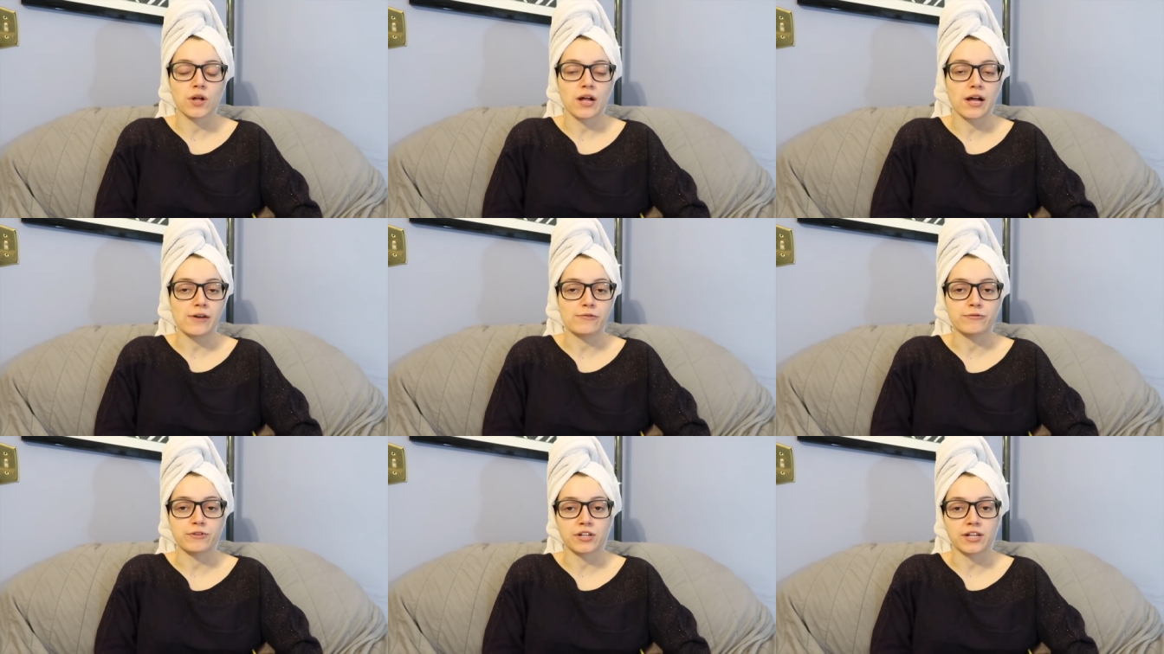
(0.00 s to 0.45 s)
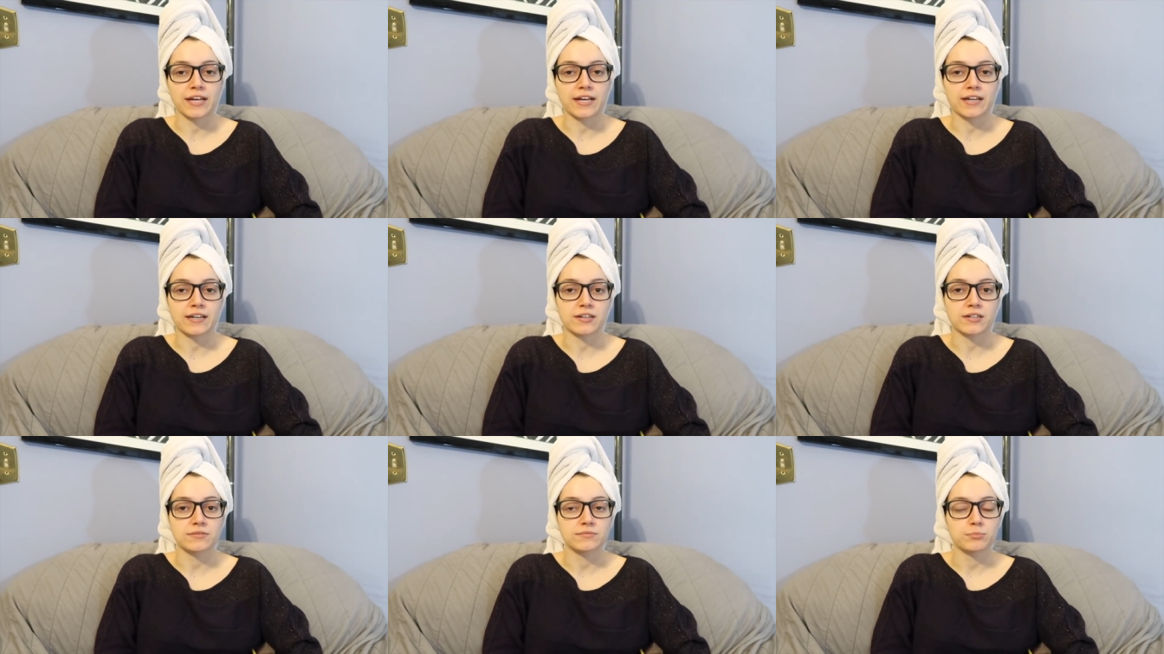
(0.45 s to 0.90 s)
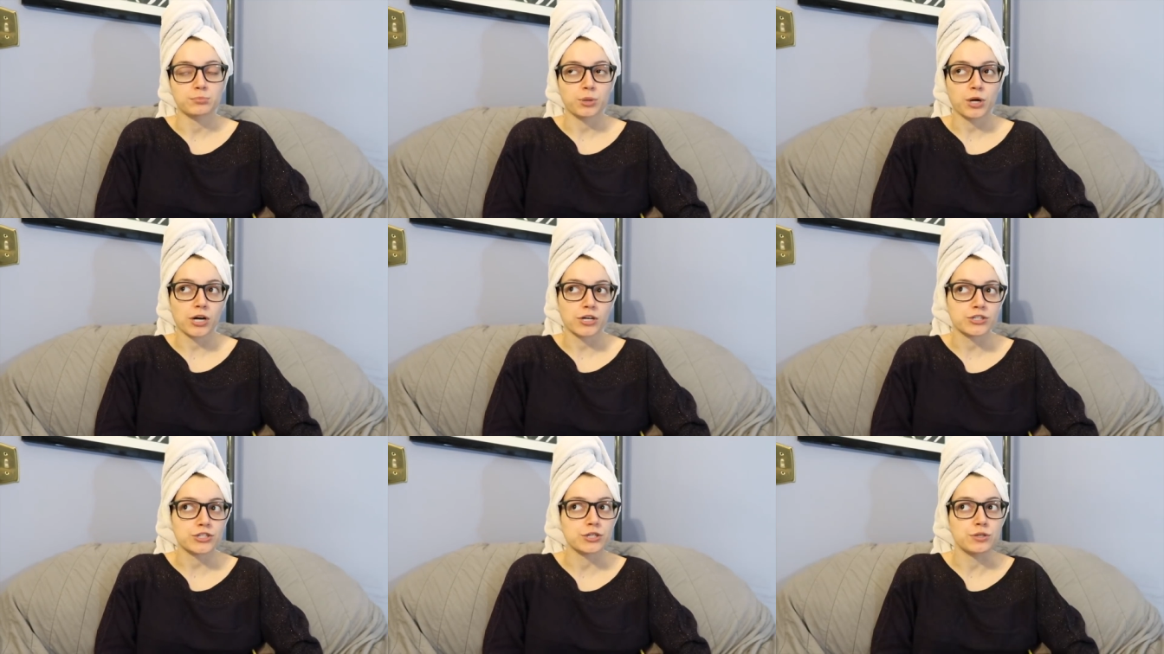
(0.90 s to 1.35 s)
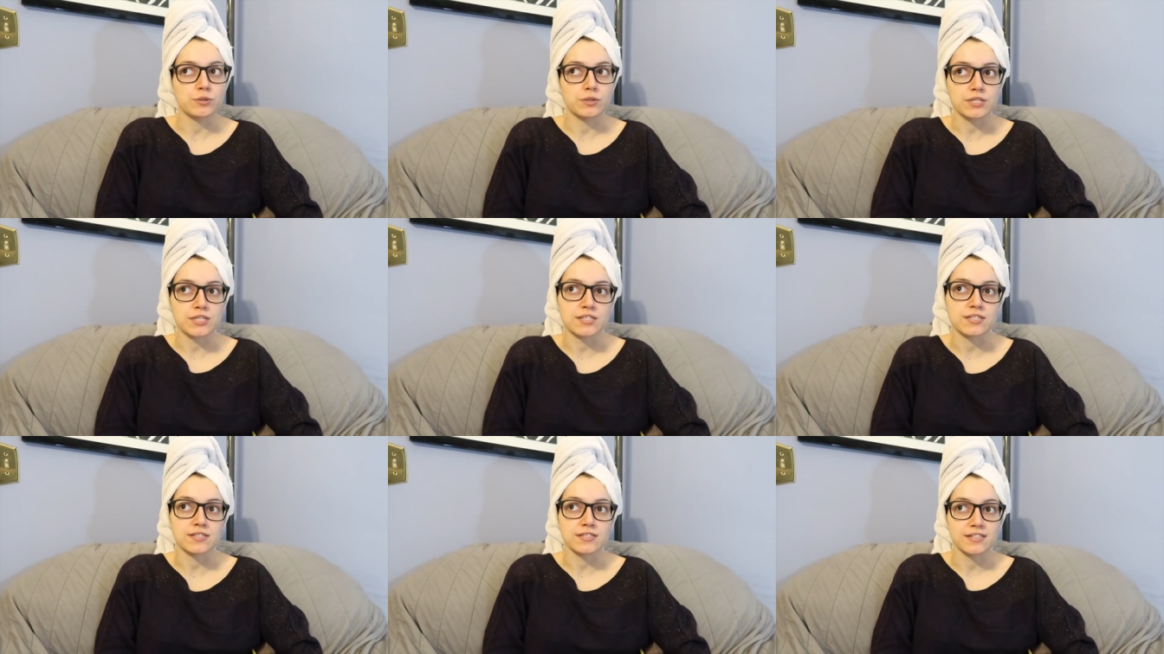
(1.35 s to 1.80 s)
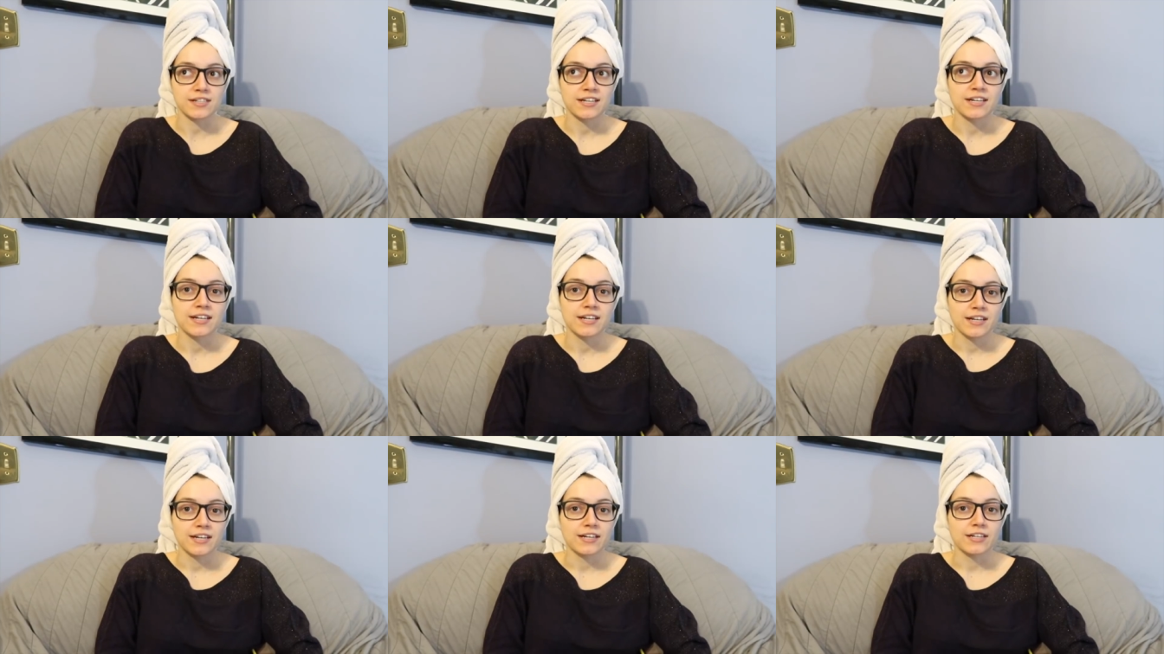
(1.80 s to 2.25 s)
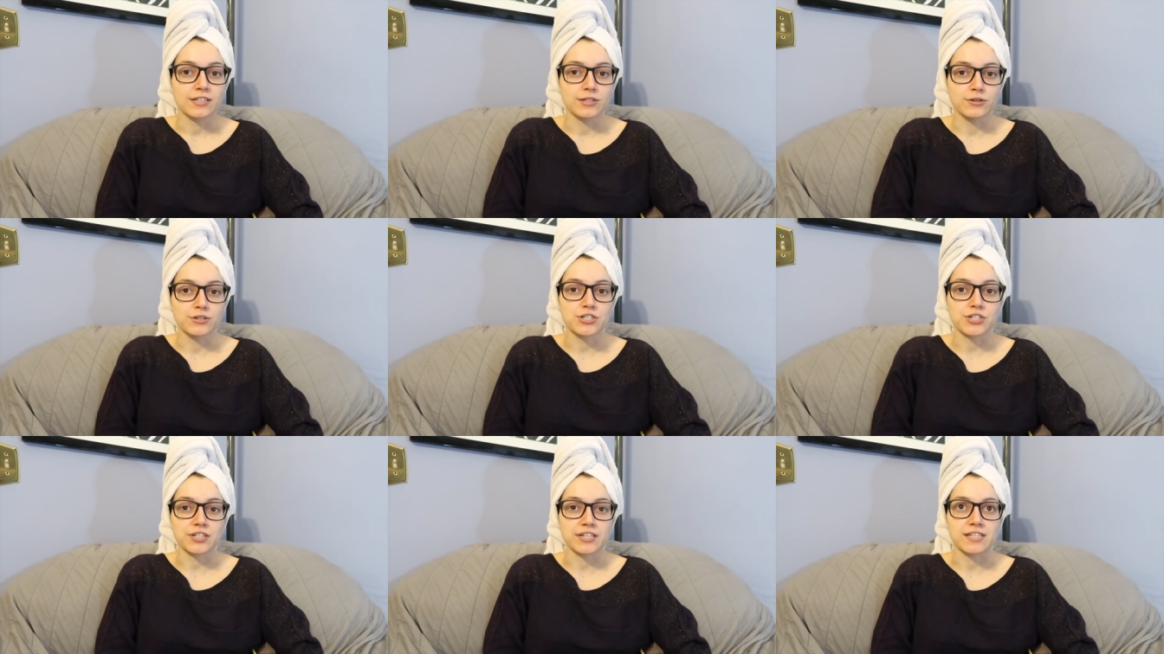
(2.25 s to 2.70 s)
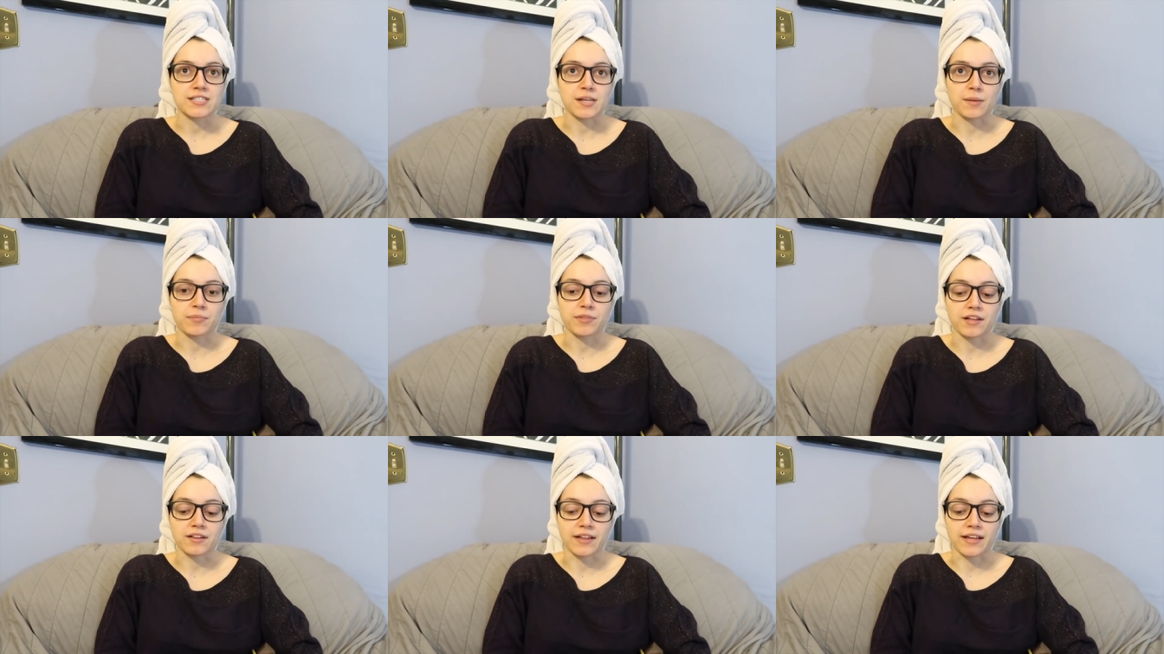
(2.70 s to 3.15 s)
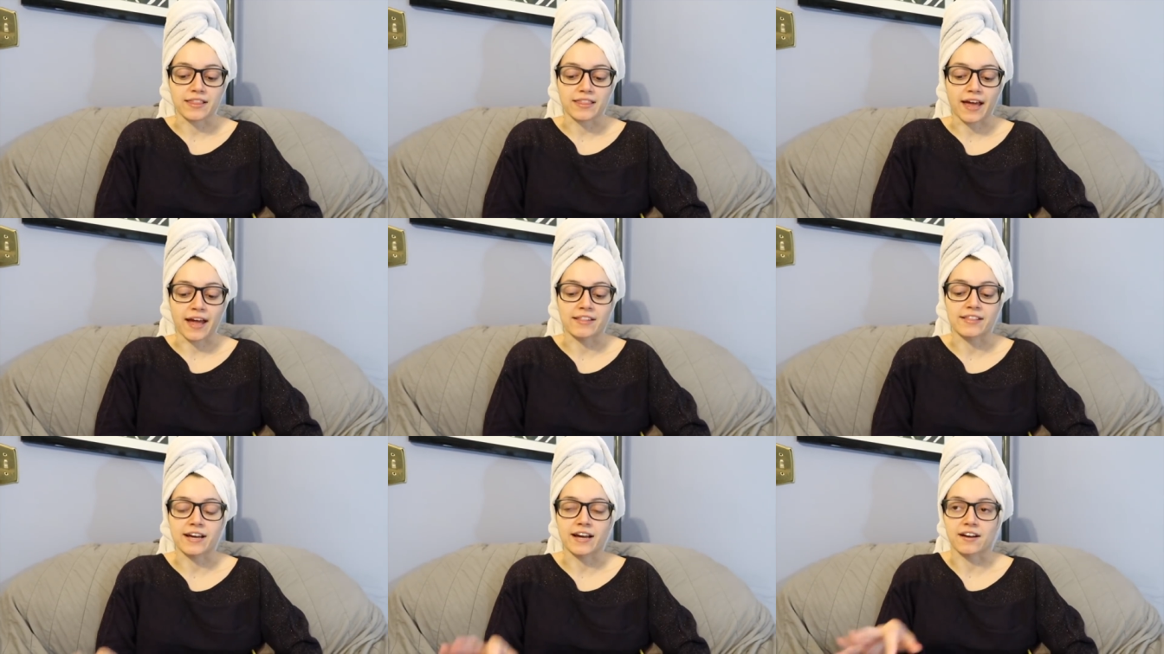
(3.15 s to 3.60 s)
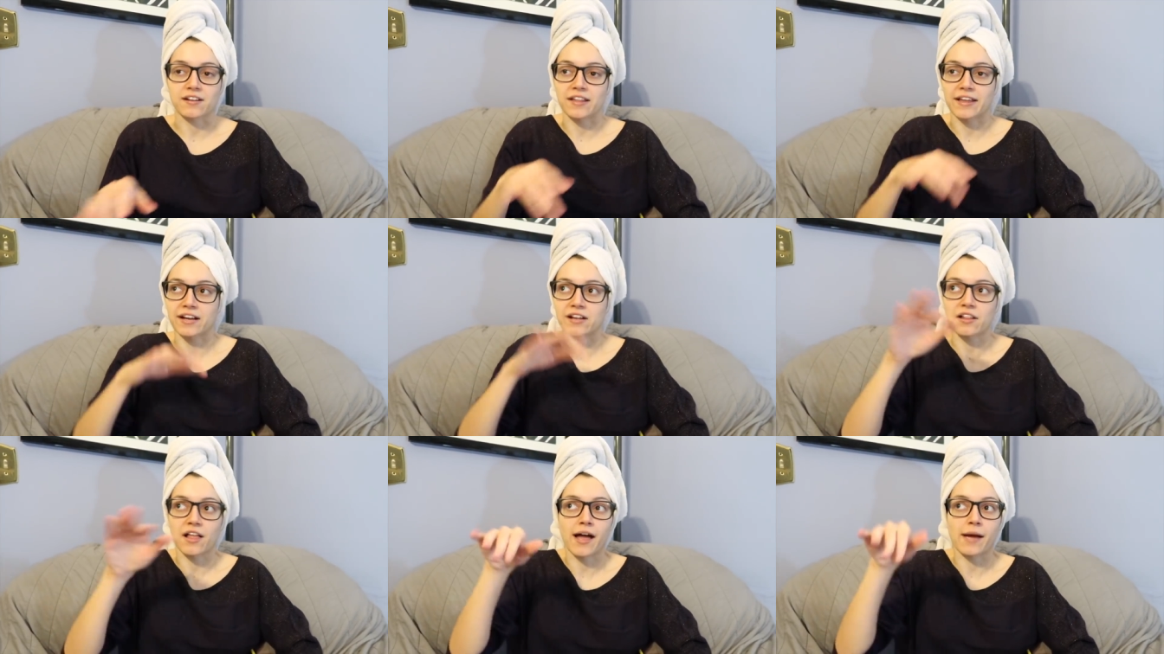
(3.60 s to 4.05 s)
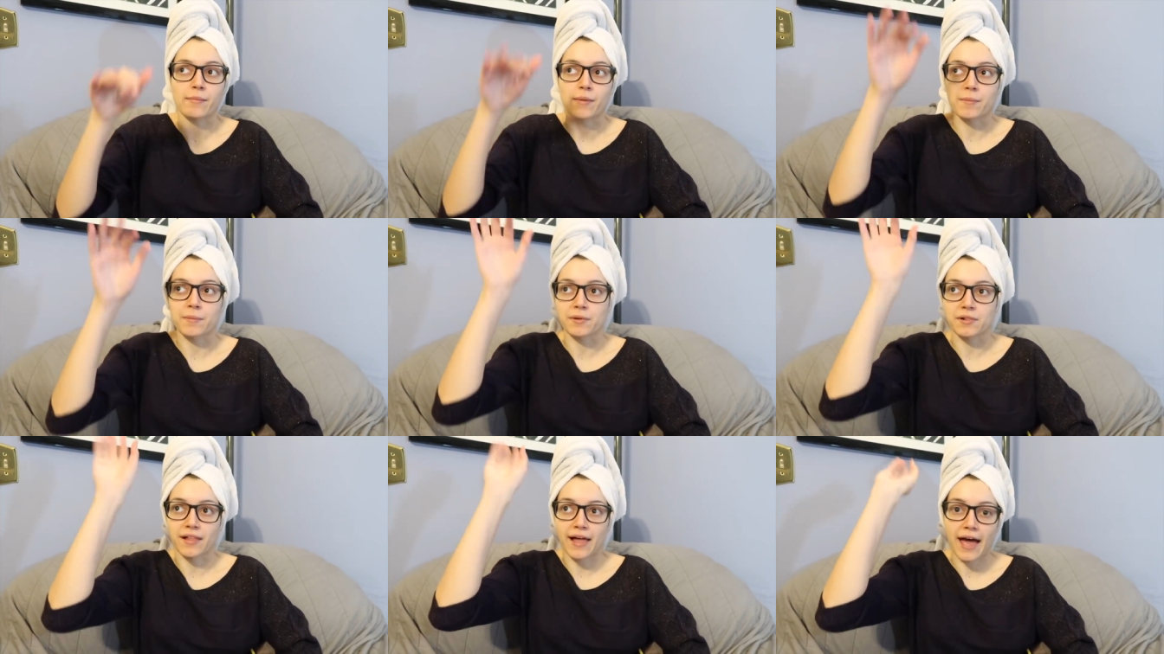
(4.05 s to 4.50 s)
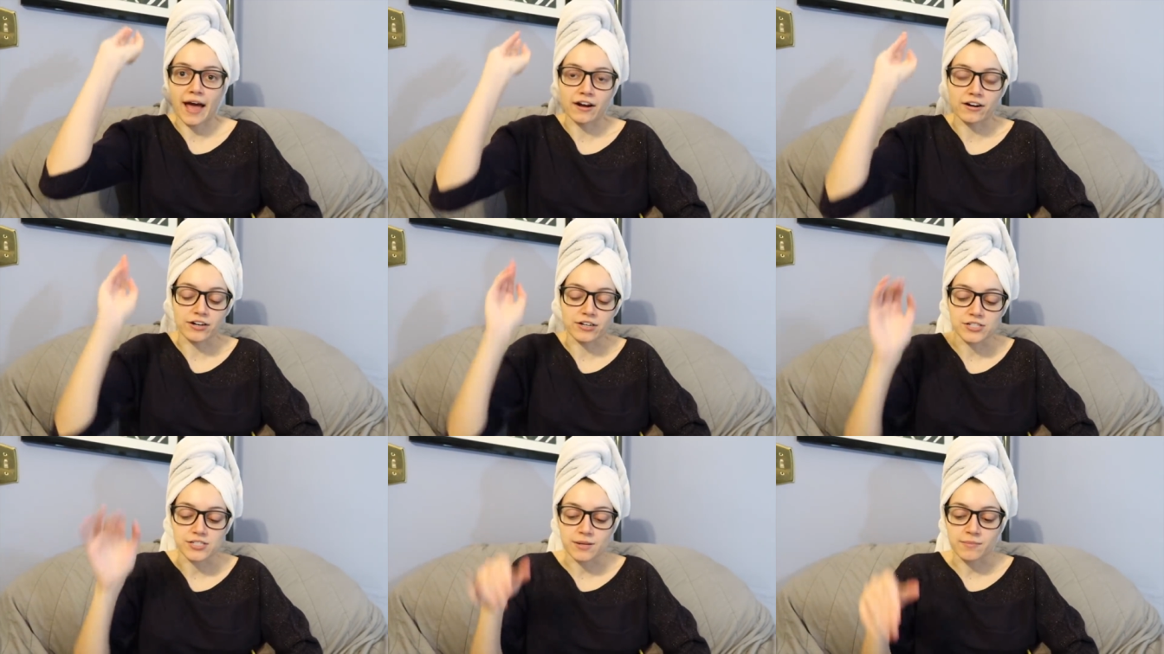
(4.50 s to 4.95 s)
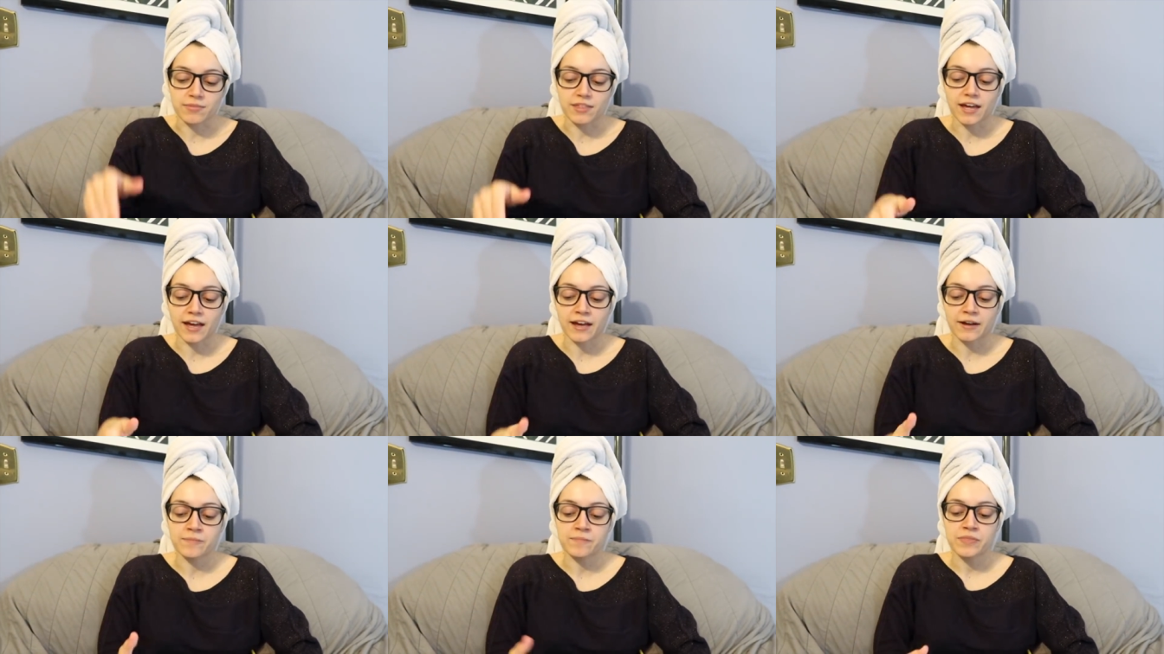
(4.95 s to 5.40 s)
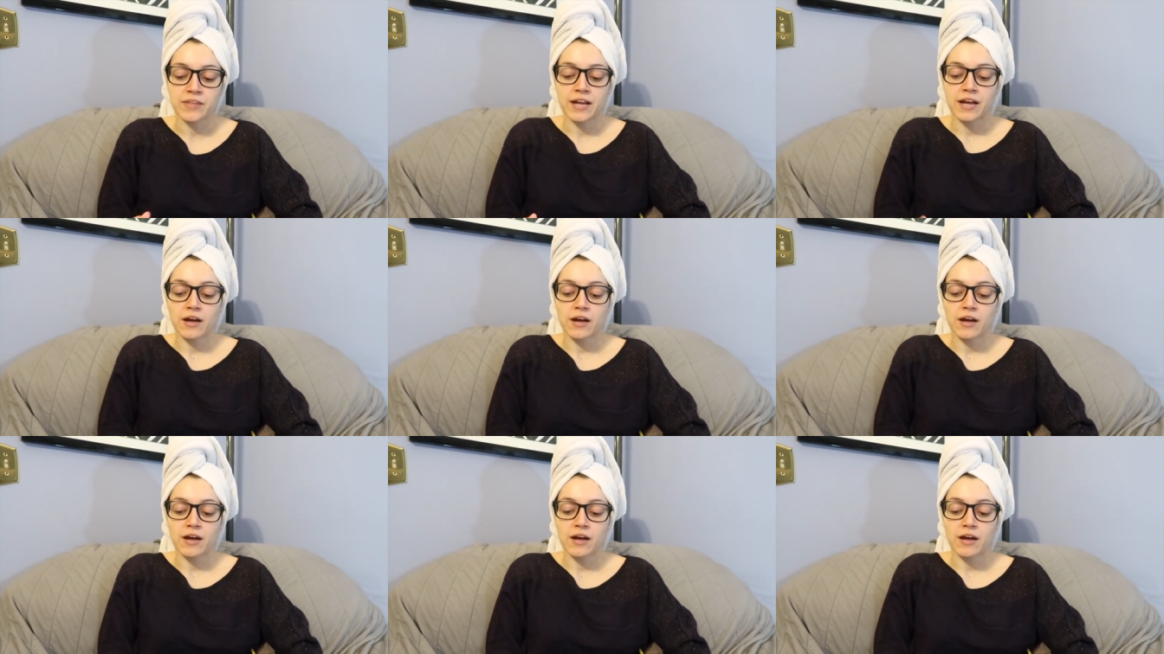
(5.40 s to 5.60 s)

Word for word: I feel like part 2 is usually something like that. They gotta like climb up a ladder or something.